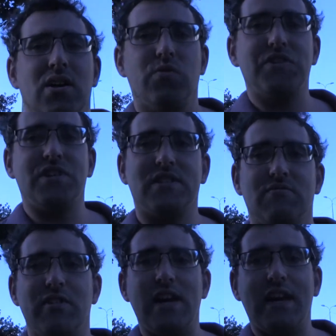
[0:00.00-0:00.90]
which is
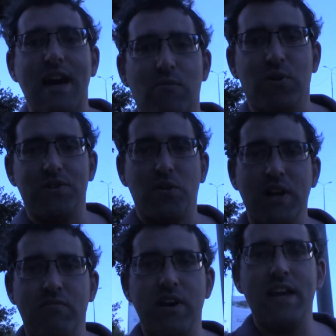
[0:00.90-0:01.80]
really was
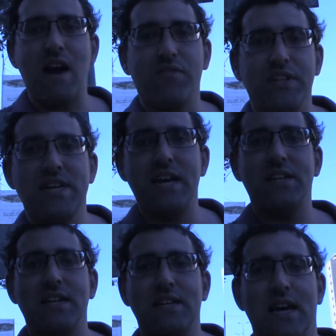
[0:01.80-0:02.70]
only really ever
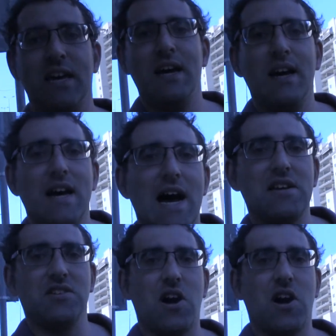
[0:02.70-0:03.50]
intended as an